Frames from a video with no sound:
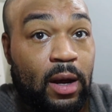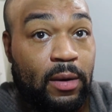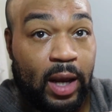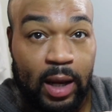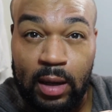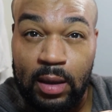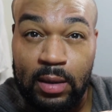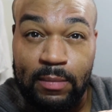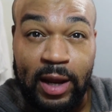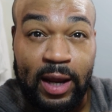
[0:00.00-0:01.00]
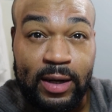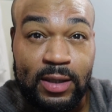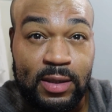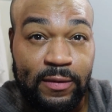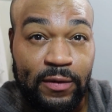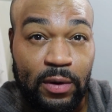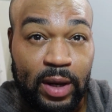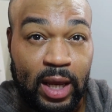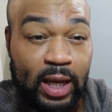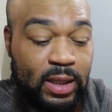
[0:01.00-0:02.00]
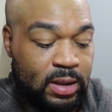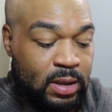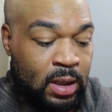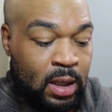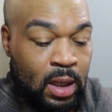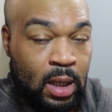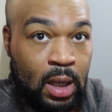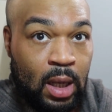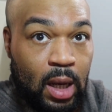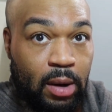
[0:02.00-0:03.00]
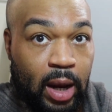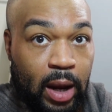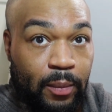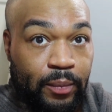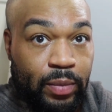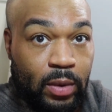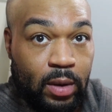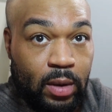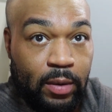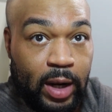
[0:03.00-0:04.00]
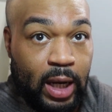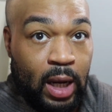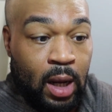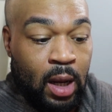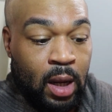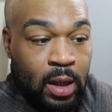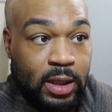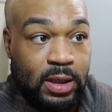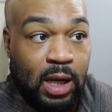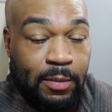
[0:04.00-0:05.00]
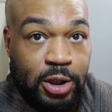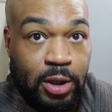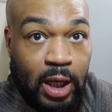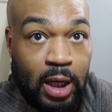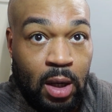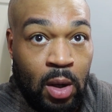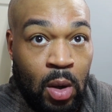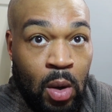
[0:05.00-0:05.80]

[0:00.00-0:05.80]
Okay, my hand is in focus. Okay, you ready? This is how much you need.